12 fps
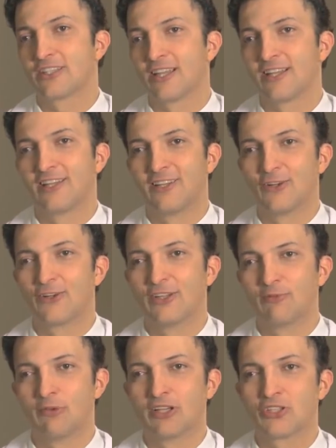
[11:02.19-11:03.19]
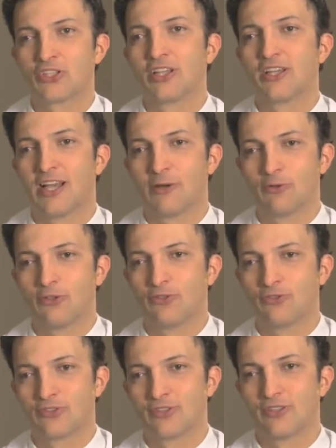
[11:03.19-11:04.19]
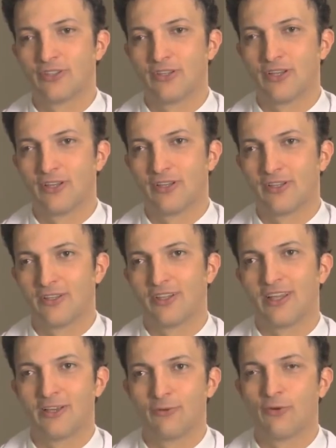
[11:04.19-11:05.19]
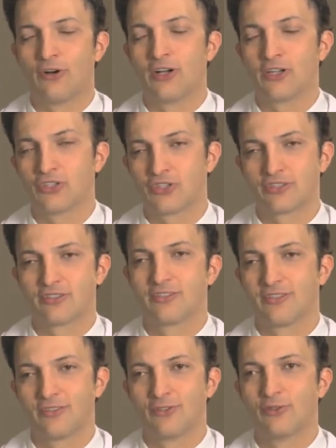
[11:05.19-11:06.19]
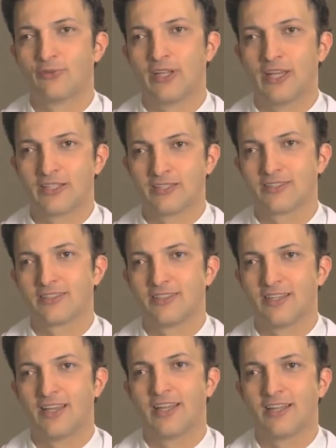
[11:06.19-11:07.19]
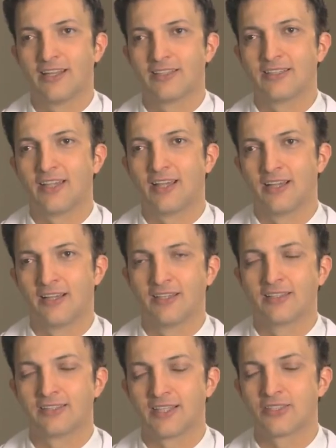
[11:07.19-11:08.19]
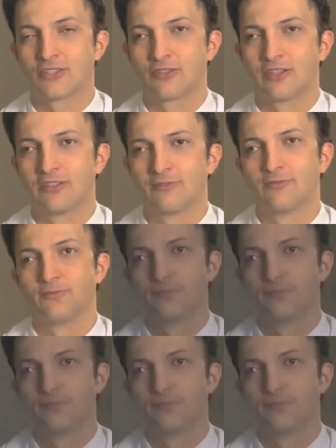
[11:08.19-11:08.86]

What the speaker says: good skin and you don't need much, I would use a wash, LUMINESCE, and a sunscreen.